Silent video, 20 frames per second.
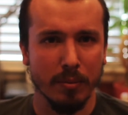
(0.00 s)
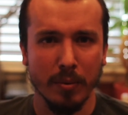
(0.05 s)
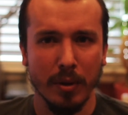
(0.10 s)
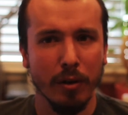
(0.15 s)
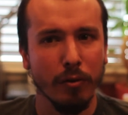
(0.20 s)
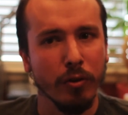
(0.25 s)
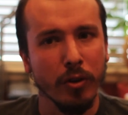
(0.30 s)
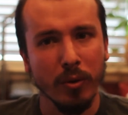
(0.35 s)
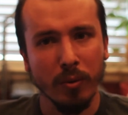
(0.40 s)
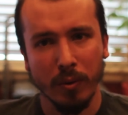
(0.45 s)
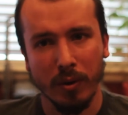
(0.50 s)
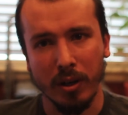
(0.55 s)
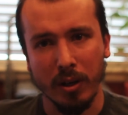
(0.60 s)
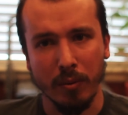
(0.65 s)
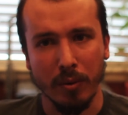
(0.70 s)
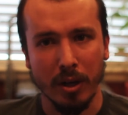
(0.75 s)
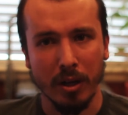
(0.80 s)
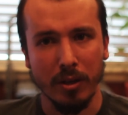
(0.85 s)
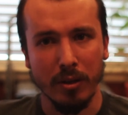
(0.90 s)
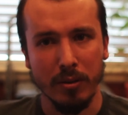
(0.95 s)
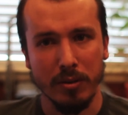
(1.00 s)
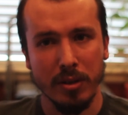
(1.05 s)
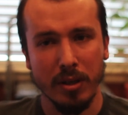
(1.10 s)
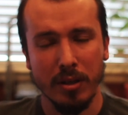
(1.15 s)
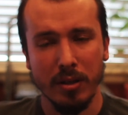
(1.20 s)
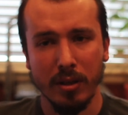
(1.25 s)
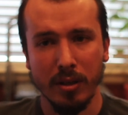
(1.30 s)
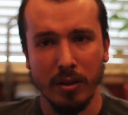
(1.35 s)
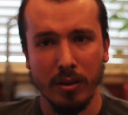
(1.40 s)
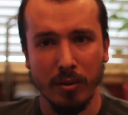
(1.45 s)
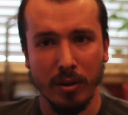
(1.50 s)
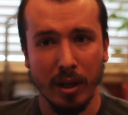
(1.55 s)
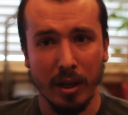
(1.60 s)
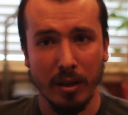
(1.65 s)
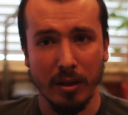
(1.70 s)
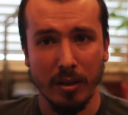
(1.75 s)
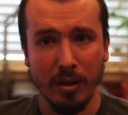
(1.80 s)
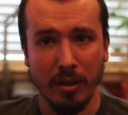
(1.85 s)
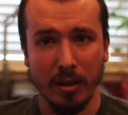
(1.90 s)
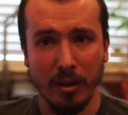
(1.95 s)
if you really want to use it, you
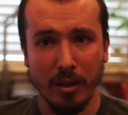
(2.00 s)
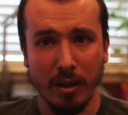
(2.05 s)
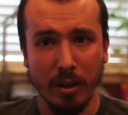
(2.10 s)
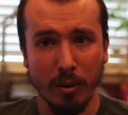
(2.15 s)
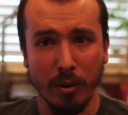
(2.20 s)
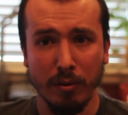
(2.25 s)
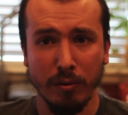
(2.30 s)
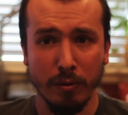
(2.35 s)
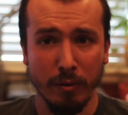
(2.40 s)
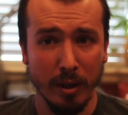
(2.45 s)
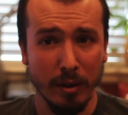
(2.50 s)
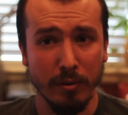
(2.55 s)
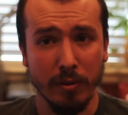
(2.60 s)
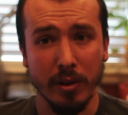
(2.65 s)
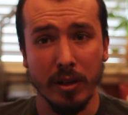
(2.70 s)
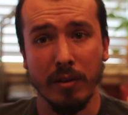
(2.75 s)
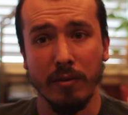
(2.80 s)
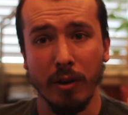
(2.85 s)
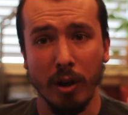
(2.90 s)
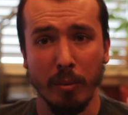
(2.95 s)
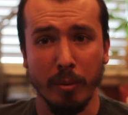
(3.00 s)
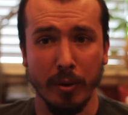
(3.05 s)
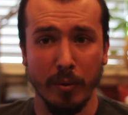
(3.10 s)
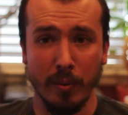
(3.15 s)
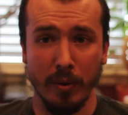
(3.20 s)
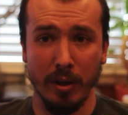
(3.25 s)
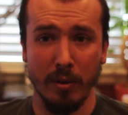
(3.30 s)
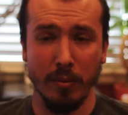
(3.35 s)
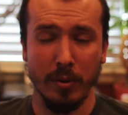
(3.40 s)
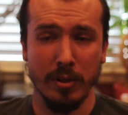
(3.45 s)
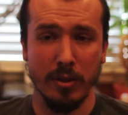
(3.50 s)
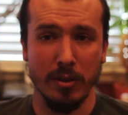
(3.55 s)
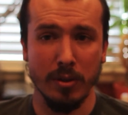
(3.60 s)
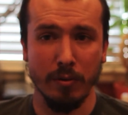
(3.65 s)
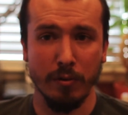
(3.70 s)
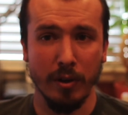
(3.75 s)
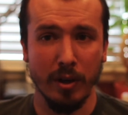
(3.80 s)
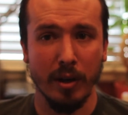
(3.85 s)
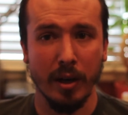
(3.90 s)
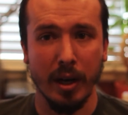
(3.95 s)
can, if a developer really wants to
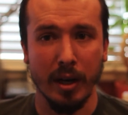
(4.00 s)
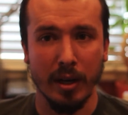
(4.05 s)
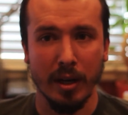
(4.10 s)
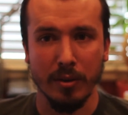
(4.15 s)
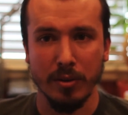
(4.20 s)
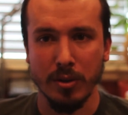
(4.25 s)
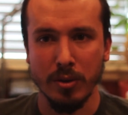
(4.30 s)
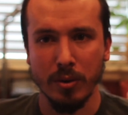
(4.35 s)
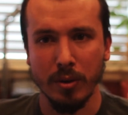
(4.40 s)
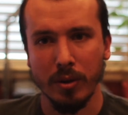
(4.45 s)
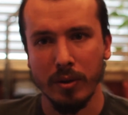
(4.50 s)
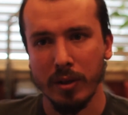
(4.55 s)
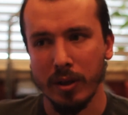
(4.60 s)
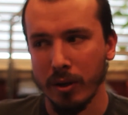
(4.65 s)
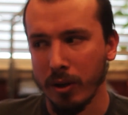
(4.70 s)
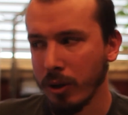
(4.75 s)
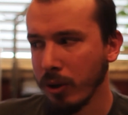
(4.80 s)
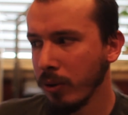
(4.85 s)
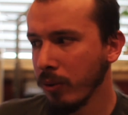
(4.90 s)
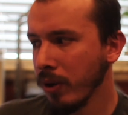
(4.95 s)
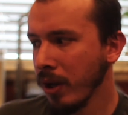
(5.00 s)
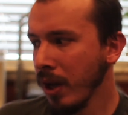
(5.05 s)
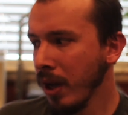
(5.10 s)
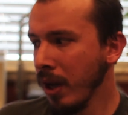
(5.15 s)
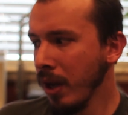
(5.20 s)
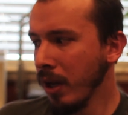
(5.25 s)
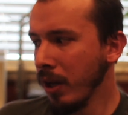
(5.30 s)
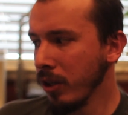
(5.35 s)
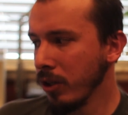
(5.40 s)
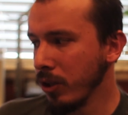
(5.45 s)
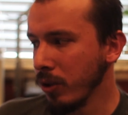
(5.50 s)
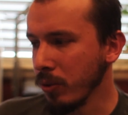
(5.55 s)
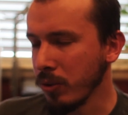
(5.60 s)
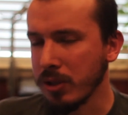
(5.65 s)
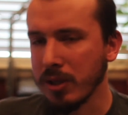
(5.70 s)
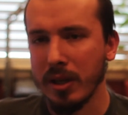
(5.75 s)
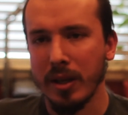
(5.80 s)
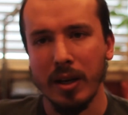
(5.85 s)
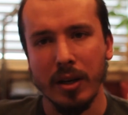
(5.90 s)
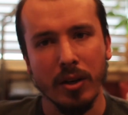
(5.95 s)
figure out how to do it on their own,
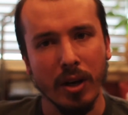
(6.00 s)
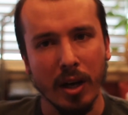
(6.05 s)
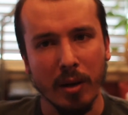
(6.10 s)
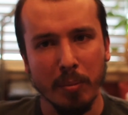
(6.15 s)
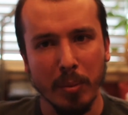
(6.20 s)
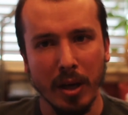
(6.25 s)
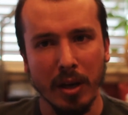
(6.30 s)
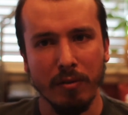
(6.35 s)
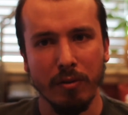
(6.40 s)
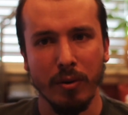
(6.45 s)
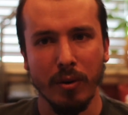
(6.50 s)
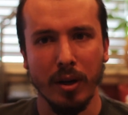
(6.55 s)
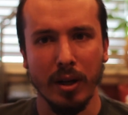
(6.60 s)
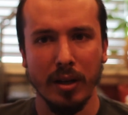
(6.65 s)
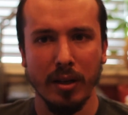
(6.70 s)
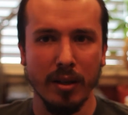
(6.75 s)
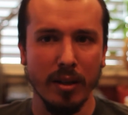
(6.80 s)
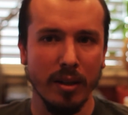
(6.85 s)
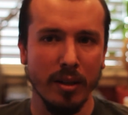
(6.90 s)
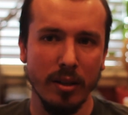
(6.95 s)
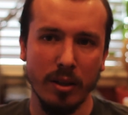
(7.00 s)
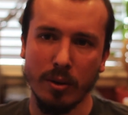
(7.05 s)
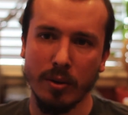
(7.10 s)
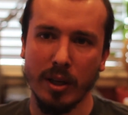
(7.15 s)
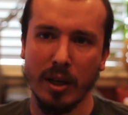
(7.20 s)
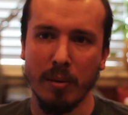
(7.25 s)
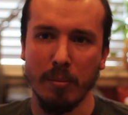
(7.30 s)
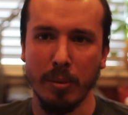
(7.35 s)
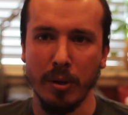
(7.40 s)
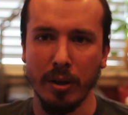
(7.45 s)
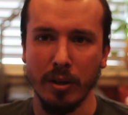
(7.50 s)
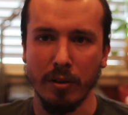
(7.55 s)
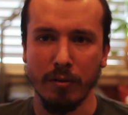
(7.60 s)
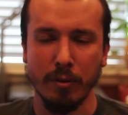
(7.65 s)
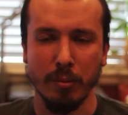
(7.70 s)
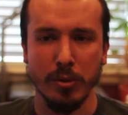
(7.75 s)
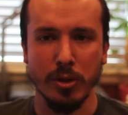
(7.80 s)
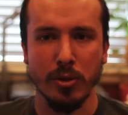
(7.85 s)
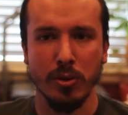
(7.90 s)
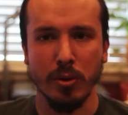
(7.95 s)
use it and not pay for it, they can build it
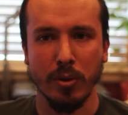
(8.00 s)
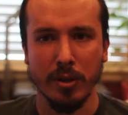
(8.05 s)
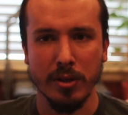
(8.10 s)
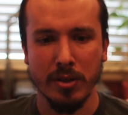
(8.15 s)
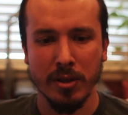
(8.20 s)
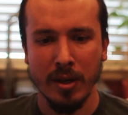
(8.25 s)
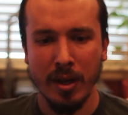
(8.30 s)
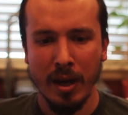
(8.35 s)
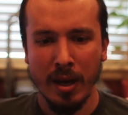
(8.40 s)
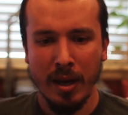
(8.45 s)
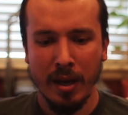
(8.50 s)
from source,